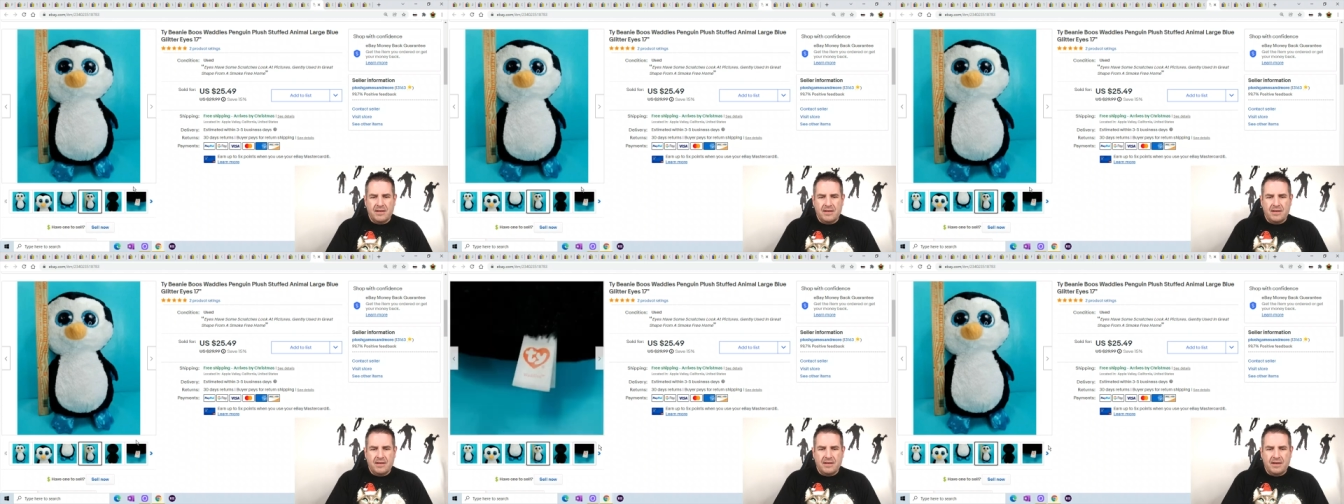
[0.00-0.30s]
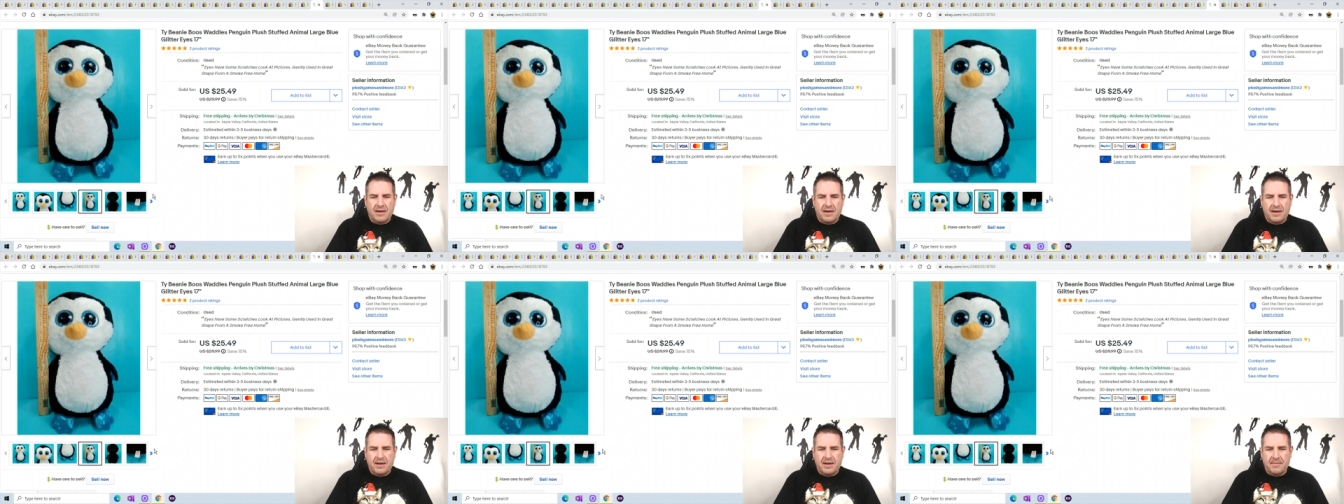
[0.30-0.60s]

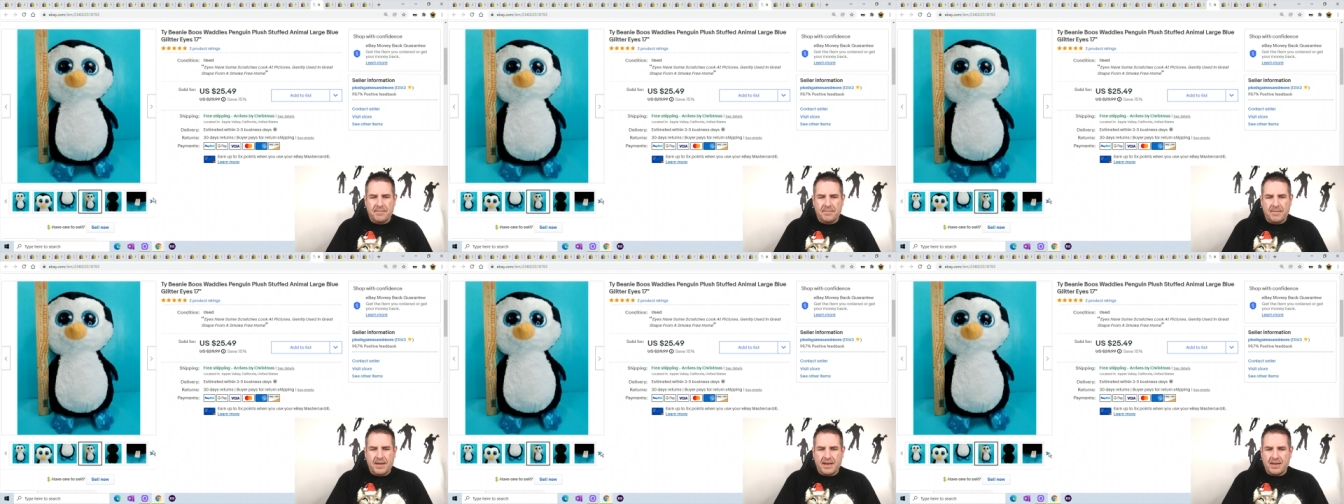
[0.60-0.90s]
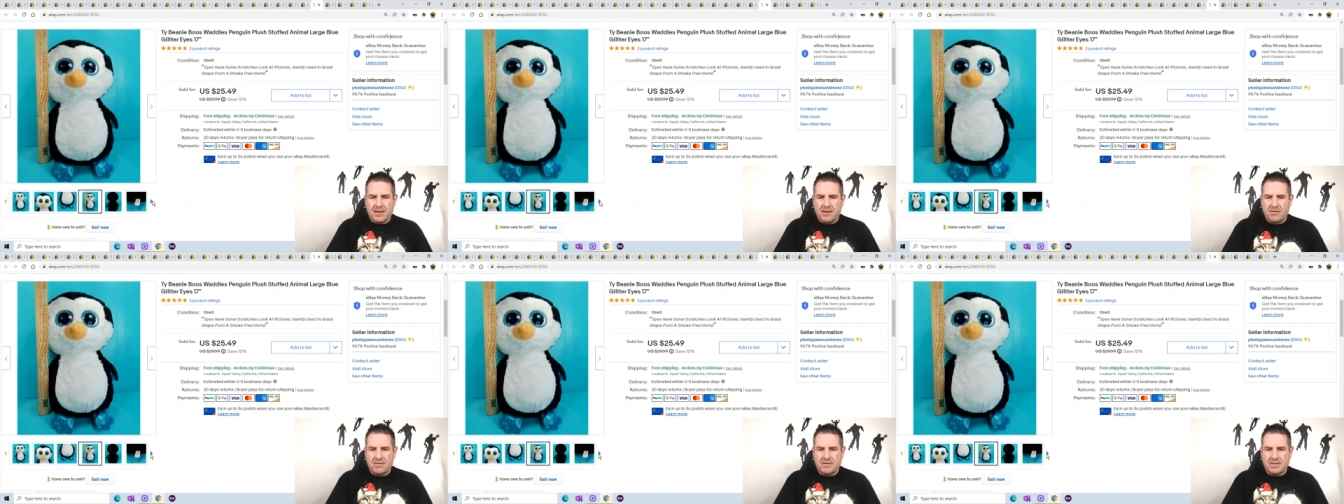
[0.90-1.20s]
Um, I
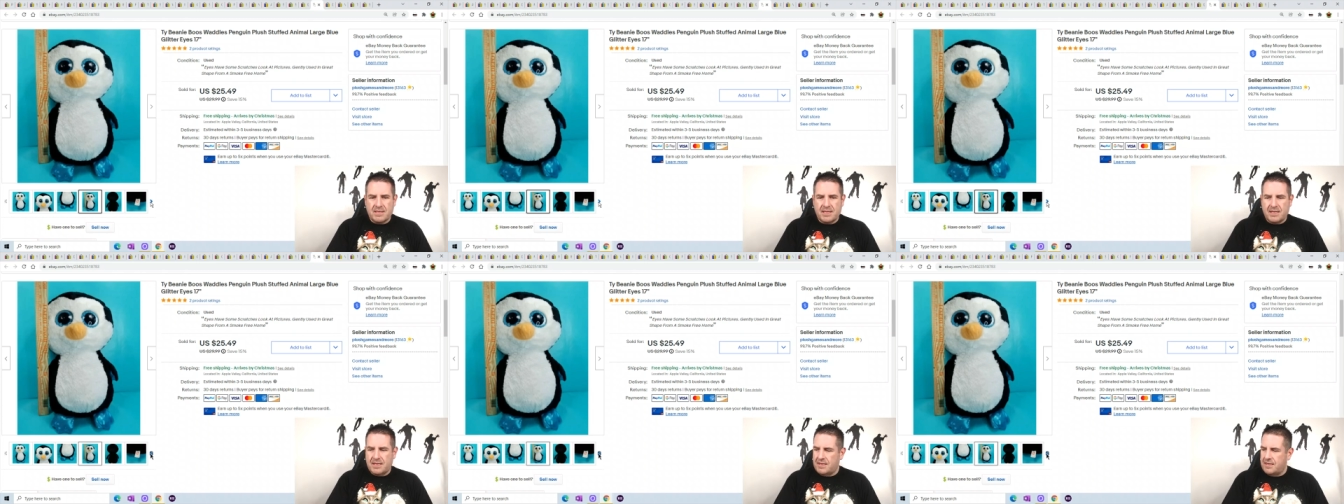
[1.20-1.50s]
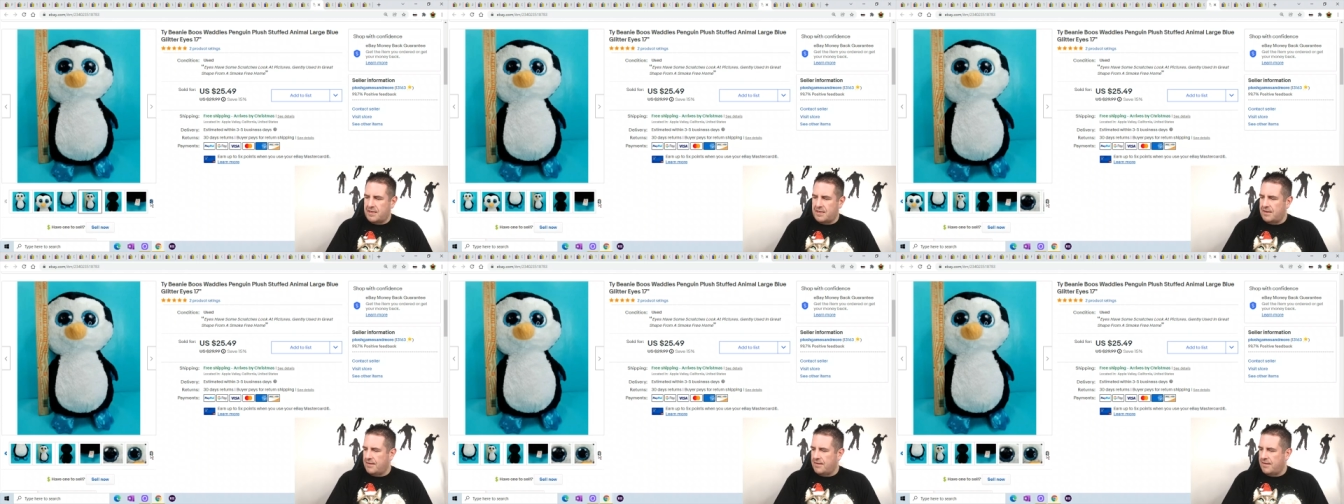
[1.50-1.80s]
used
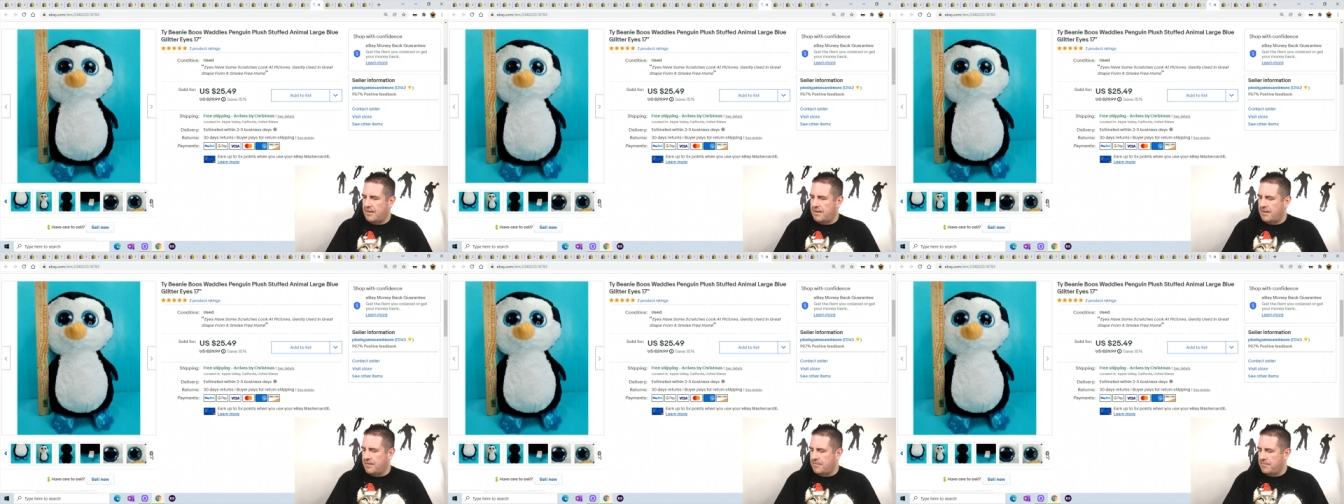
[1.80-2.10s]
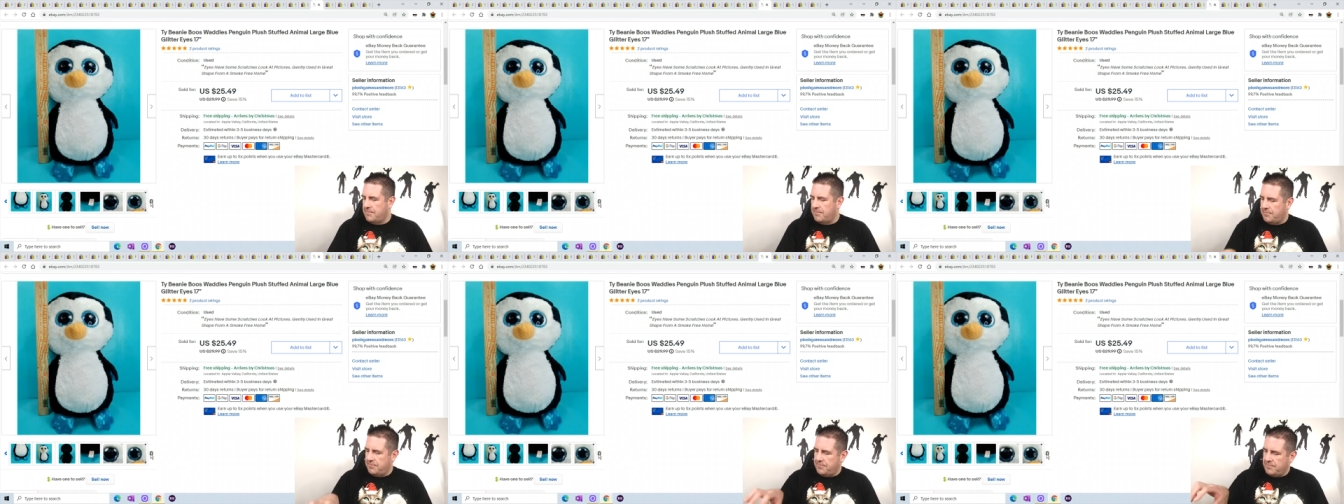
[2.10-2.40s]
the
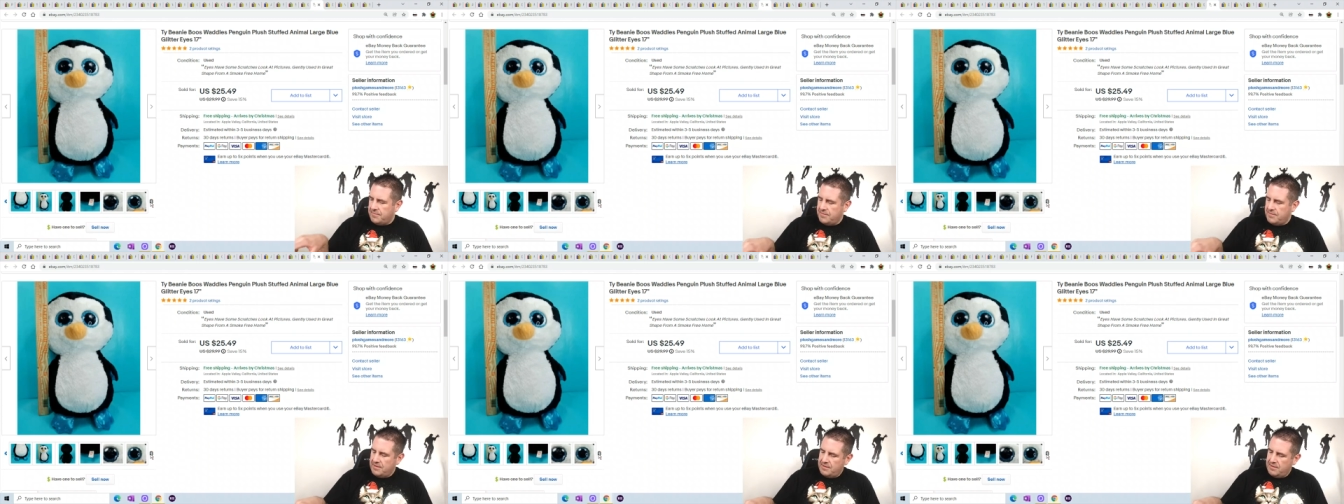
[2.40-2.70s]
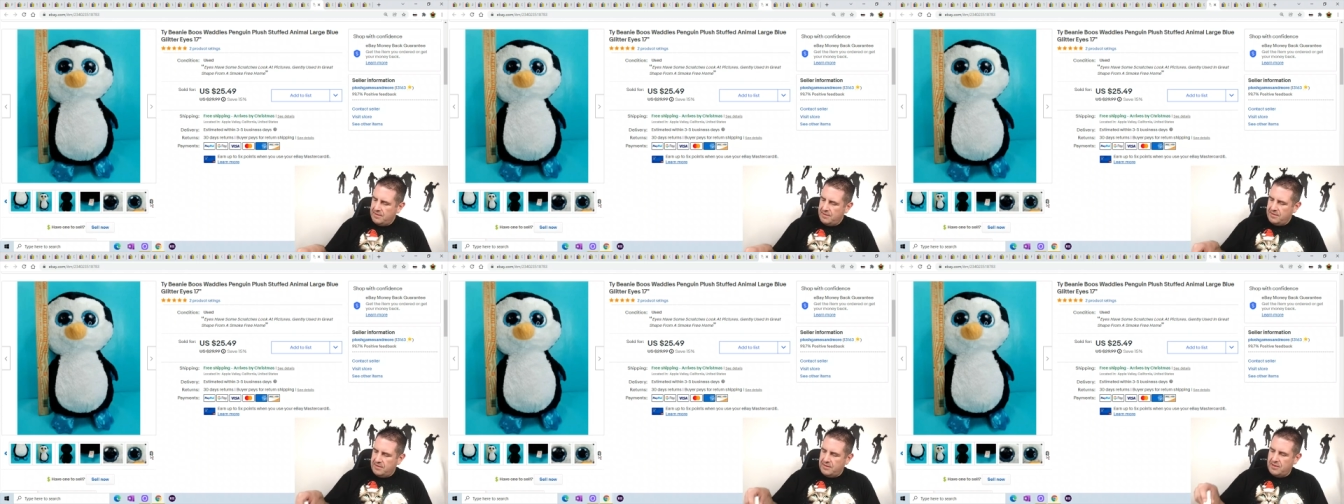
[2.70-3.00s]
um,
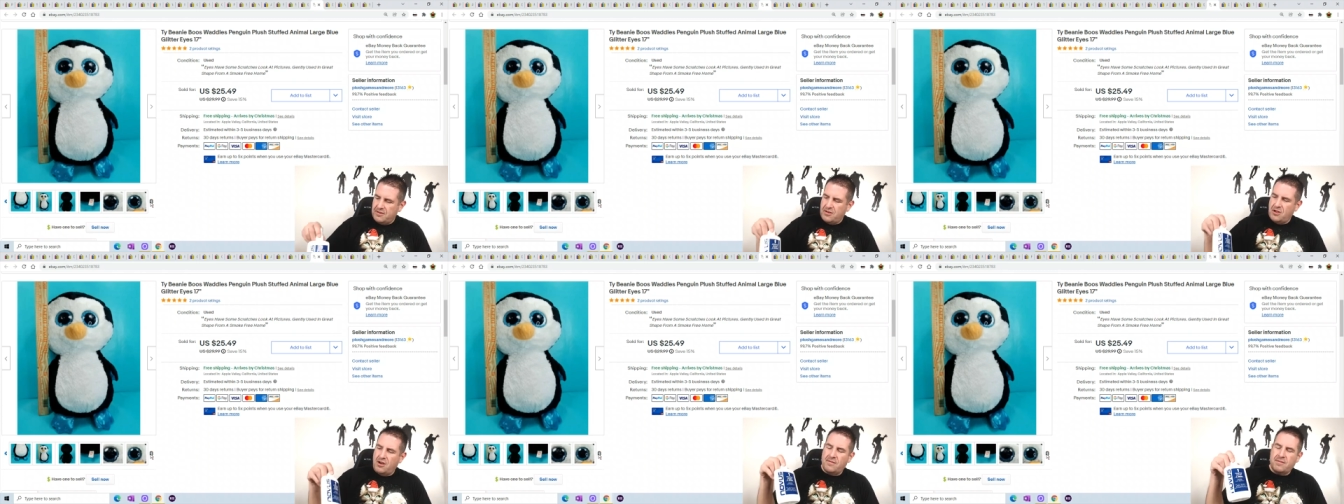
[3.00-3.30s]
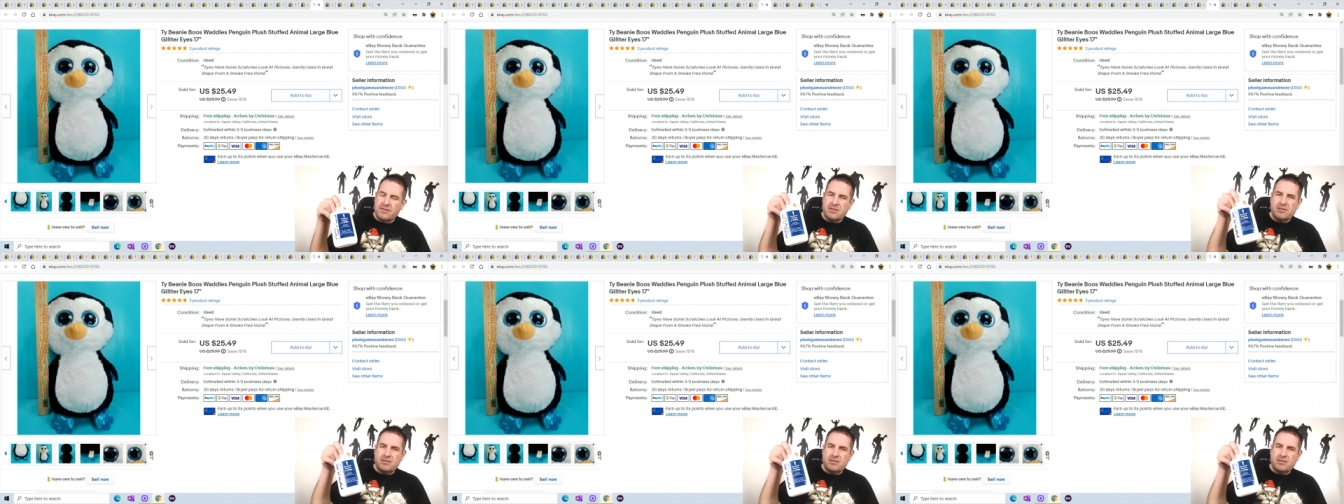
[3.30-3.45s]
the Novus